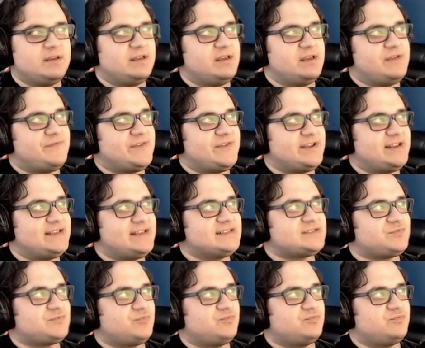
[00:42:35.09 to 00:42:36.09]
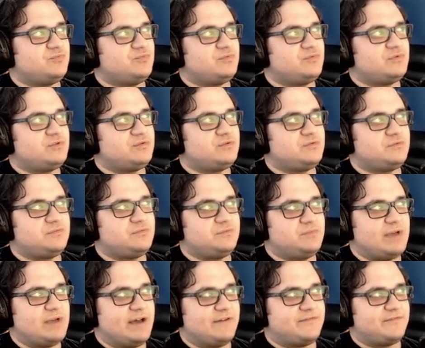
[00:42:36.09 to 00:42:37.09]
If it is
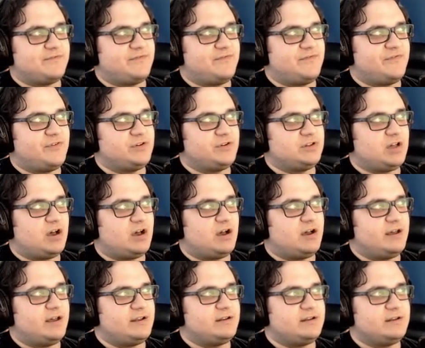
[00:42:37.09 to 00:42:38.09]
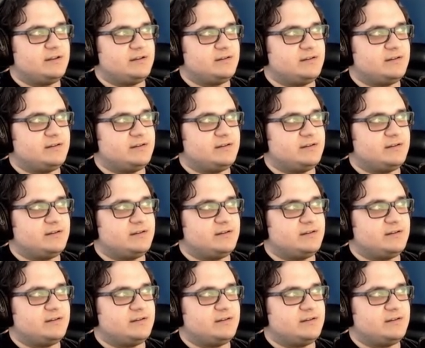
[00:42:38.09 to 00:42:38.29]
a full-on